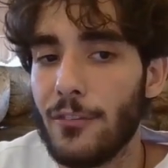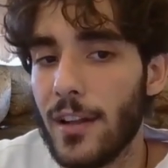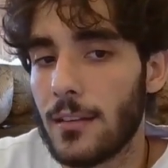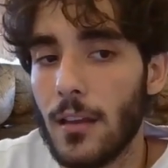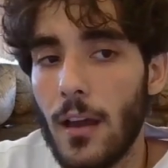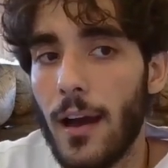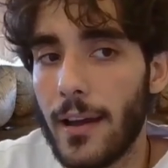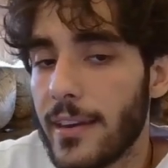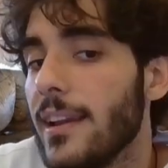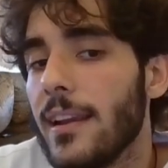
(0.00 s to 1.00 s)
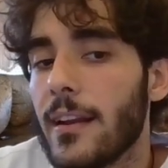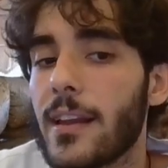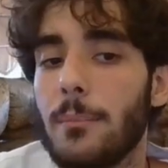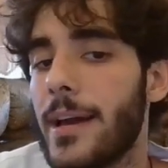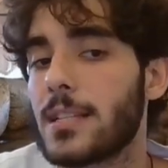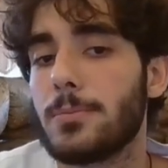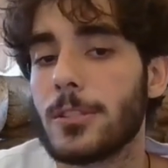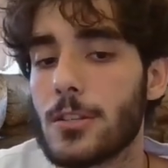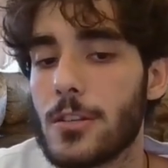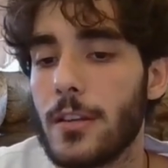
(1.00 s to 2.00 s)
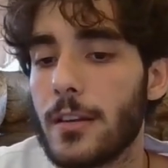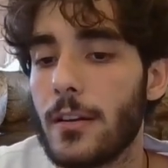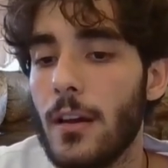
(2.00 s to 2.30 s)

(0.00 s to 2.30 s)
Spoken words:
and I really like black's position here.